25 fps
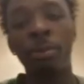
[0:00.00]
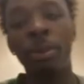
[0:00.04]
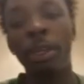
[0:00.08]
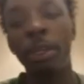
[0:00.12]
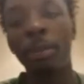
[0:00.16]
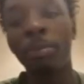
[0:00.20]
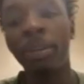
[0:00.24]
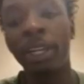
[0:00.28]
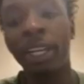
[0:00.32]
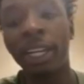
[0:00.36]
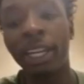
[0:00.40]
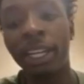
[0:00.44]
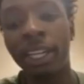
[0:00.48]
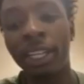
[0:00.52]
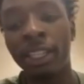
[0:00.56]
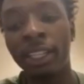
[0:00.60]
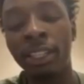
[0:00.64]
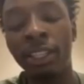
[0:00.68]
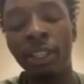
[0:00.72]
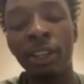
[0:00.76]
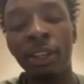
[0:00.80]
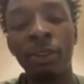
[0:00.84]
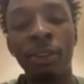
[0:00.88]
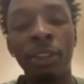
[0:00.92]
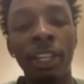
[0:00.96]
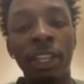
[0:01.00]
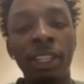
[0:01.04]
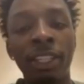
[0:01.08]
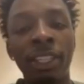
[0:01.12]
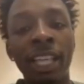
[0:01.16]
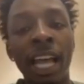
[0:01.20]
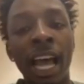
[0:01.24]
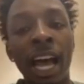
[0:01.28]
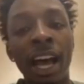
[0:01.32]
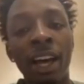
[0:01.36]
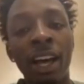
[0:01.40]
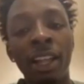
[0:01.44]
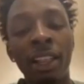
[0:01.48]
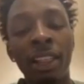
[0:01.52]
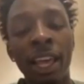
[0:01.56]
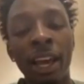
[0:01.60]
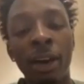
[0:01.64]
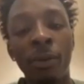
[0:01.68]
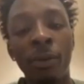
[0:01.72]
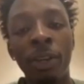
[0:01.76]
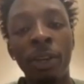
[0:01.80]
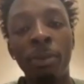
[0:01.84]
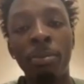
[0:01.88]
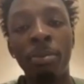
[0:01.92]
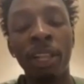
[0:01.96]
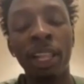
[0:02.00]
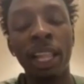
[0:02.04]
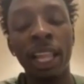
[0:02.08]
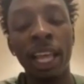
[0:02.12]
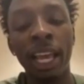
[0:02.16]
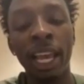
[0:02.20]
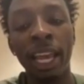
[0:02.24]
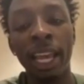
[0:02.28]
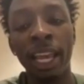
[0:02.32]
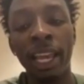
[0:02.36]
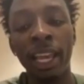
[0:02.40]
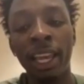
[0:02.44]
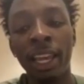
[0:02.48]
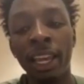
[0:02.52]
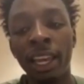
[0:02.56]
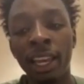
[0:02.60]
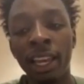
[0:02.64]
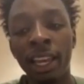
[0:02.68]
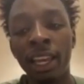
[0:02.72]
me, because the style that we play,